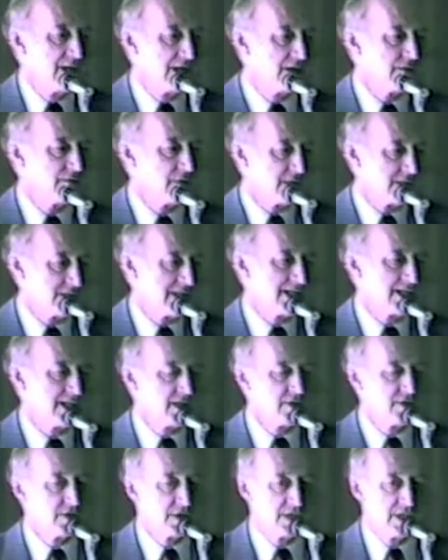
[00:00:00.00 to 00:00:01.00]
How I sat
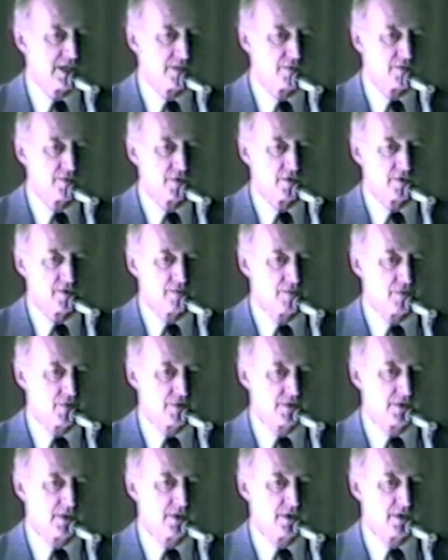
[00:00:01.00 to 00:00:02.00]
down at the table here
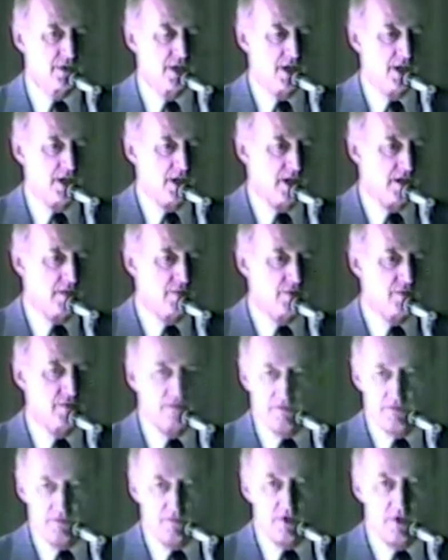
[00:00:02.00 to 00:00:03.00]

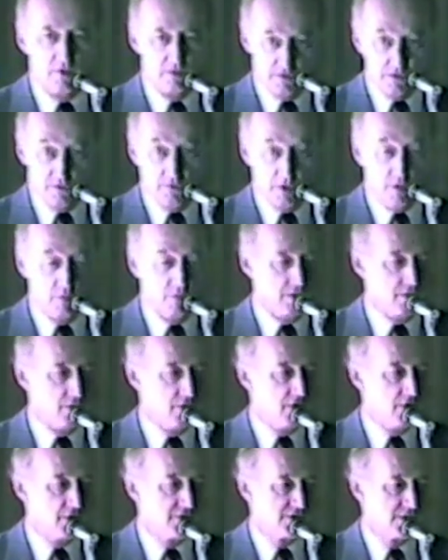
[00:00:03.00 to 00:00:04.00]
when we were
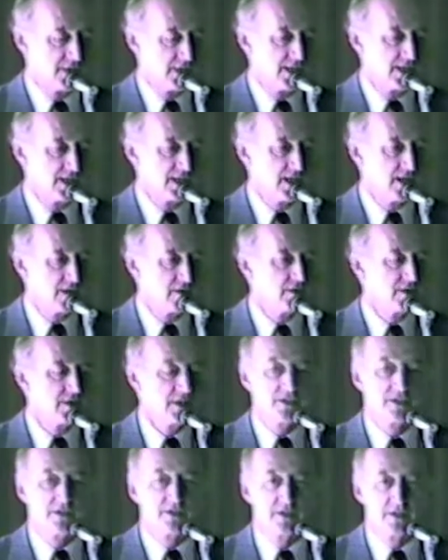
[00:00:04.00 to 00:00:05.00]
all sitting down, and
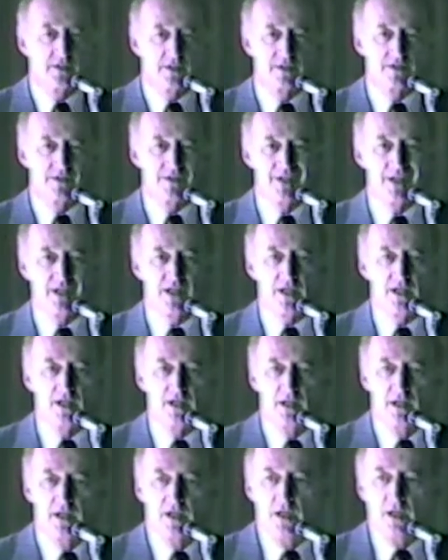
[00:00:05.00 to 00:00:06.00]
this
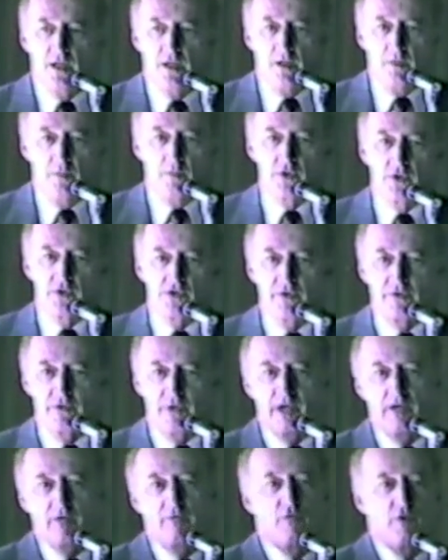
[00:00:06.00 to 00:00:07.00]
lady puts her
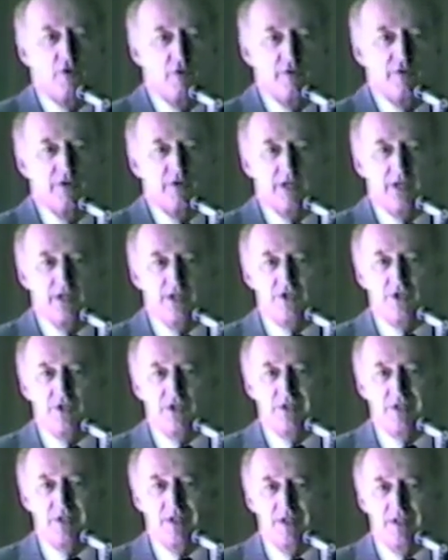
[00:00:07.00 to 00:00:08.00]
hand forward and she
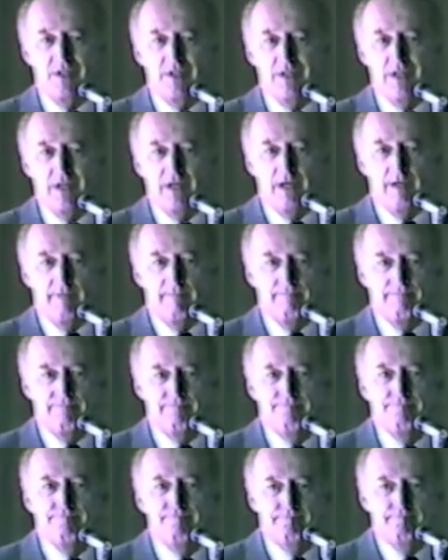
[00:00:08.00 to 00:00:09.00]
said,
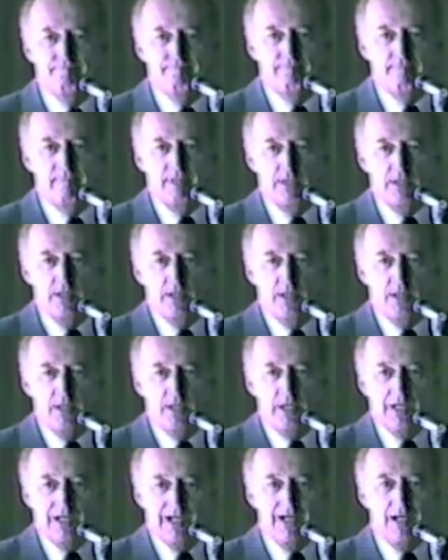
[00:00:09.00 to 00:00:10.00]

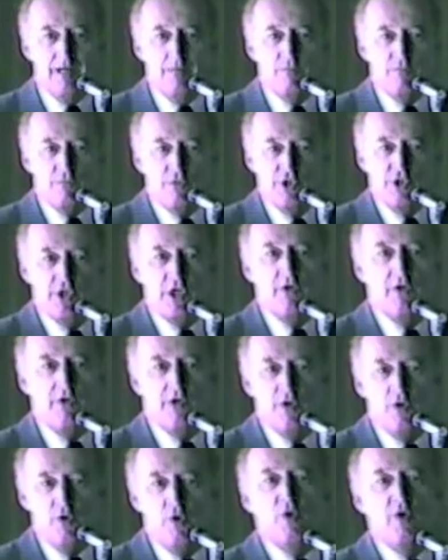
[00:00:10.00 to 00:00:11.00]
"I'm
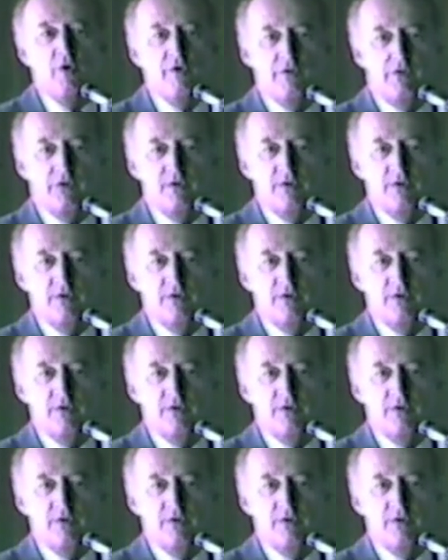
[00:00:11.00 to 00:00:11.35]
Sherry North."